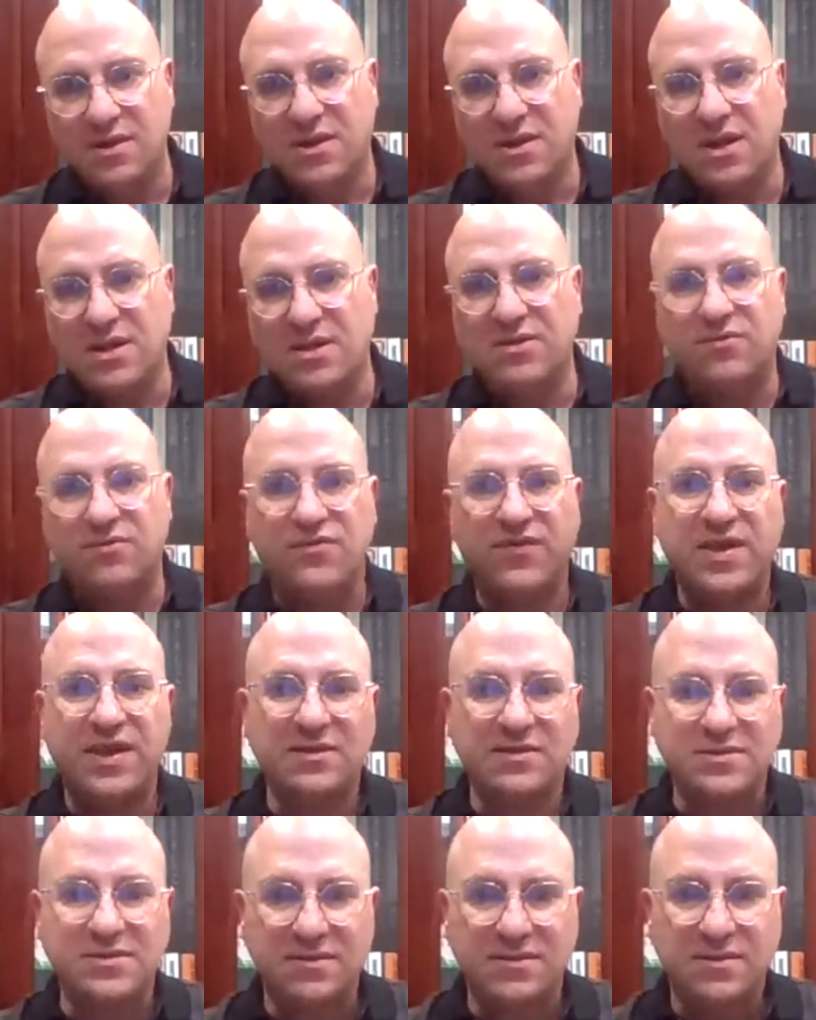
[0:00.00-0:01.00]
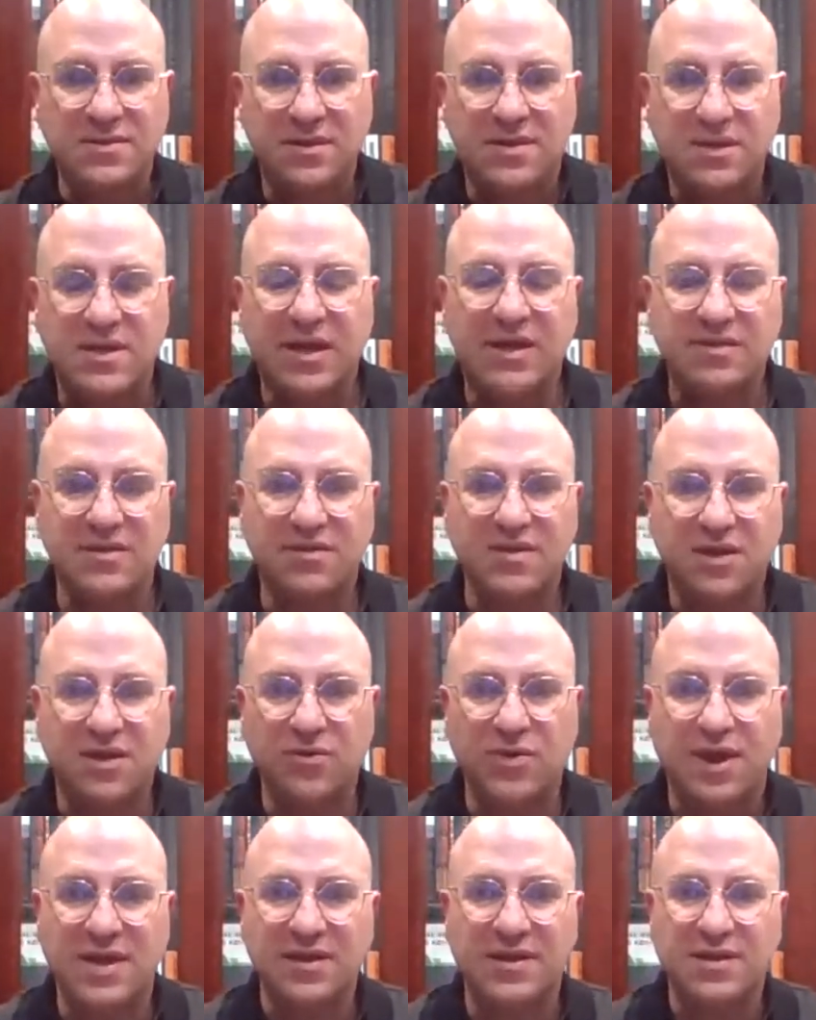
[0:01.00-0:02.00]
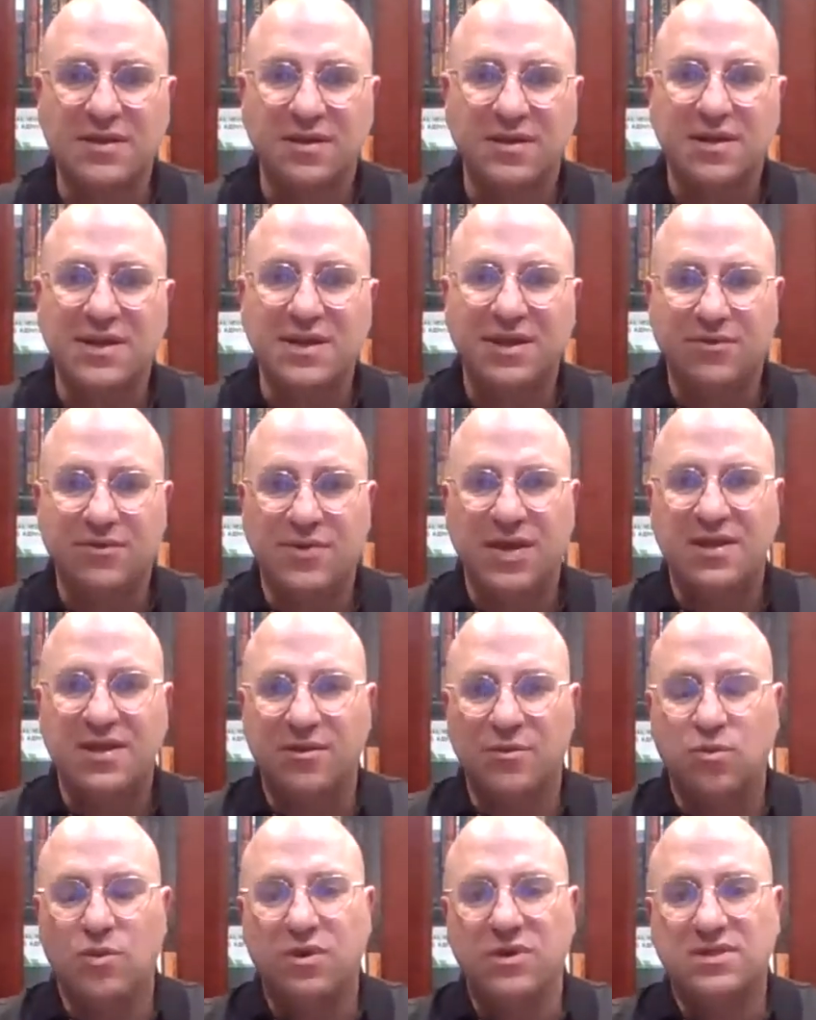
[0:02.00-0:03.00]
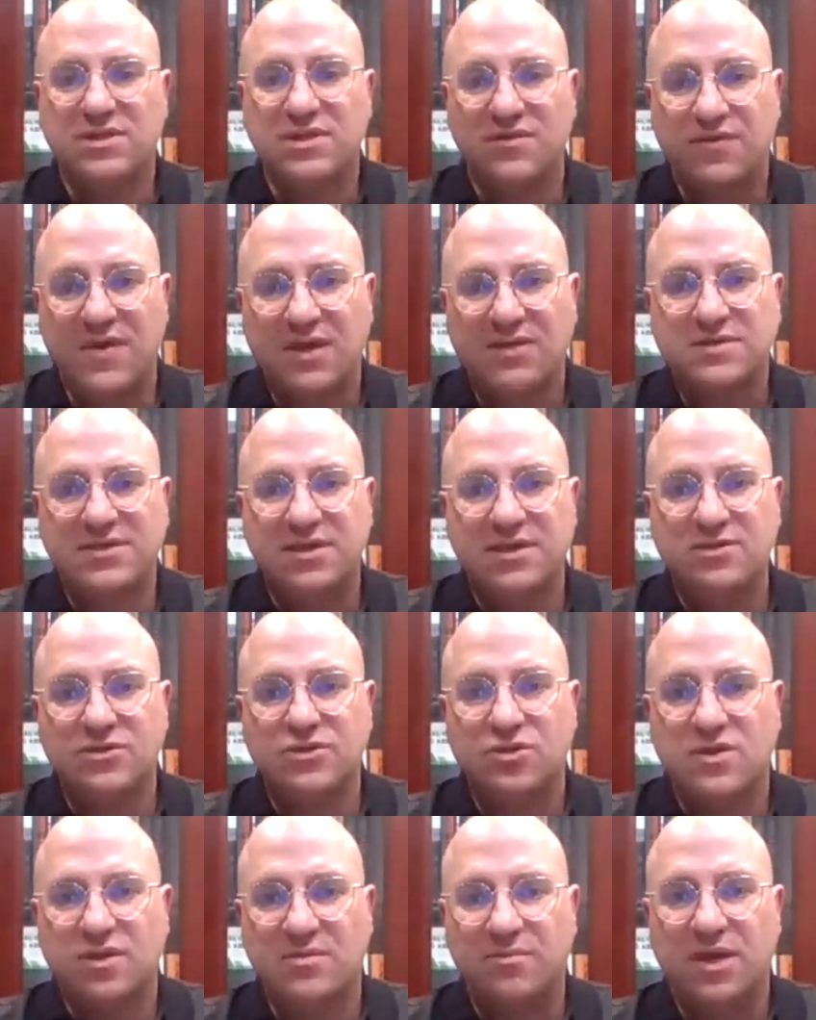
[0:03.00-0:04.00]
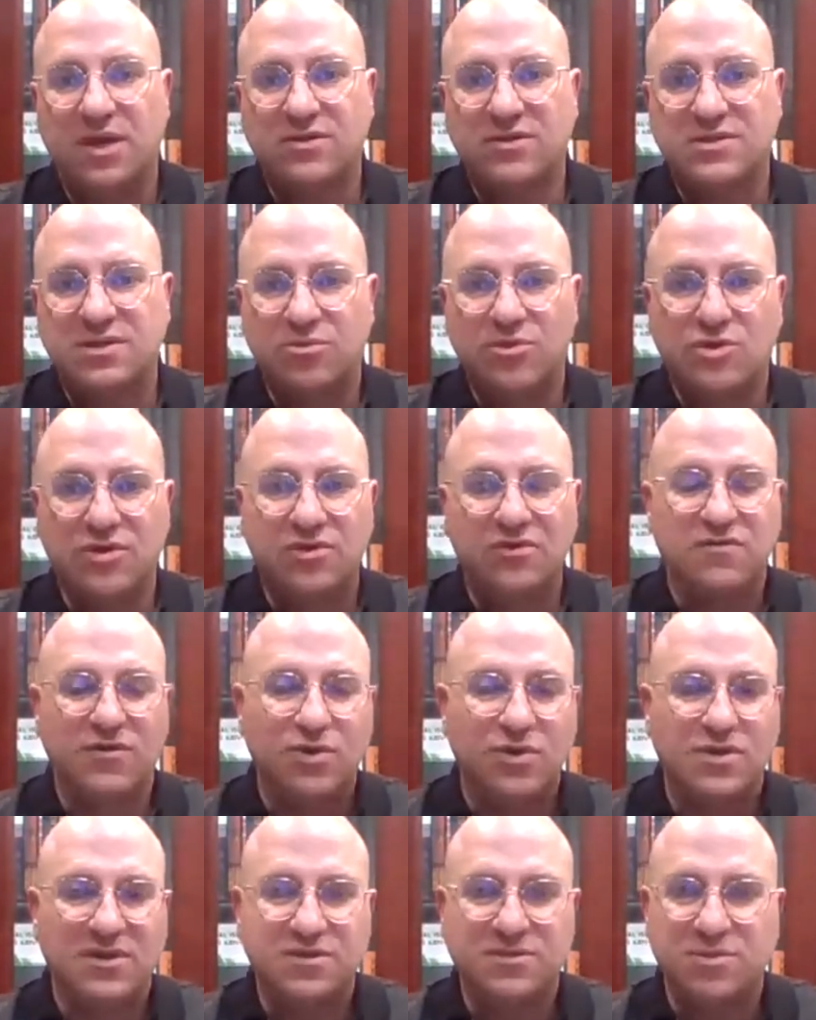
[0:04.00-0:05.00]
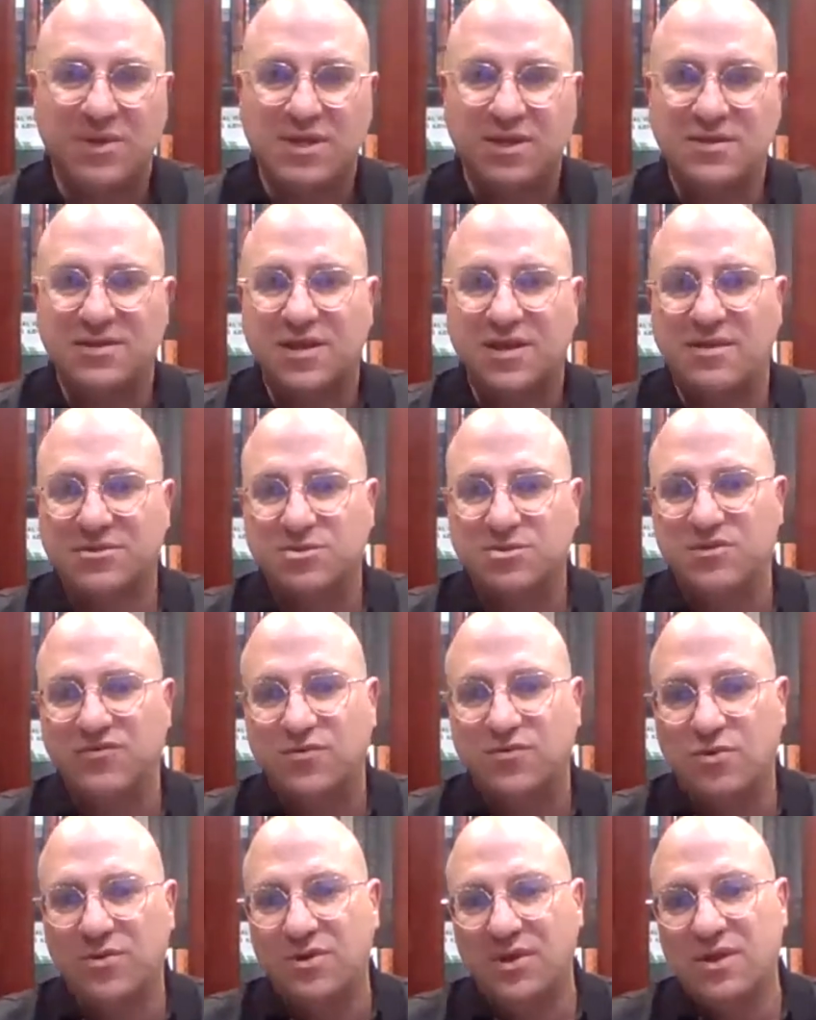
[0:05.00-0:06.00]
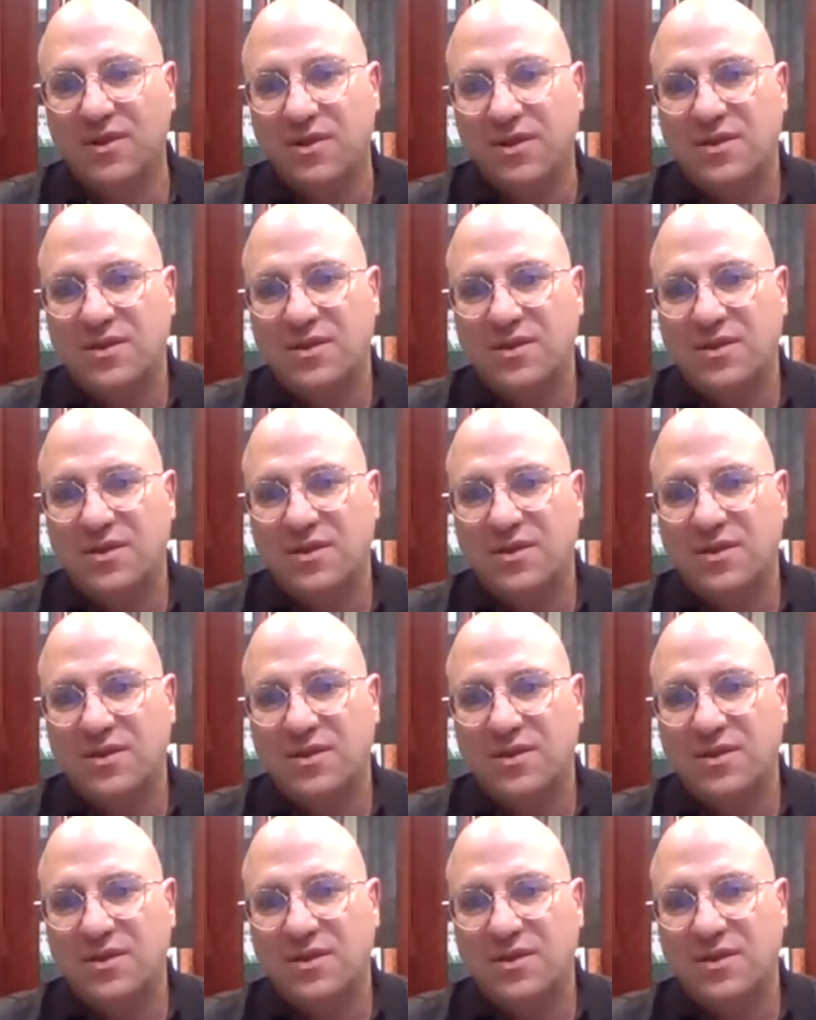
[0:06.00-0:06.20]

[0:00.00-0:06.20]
And in fact, other than clean running water, vaccines are the most, I'm sure you've heard this many times before,